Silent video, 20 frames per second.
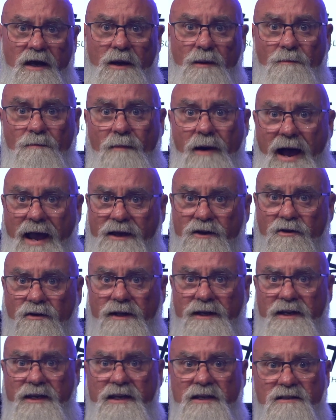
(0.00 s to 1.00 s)
Michael
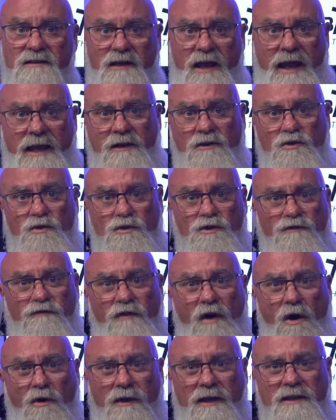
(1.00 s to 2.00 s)
and his angels fought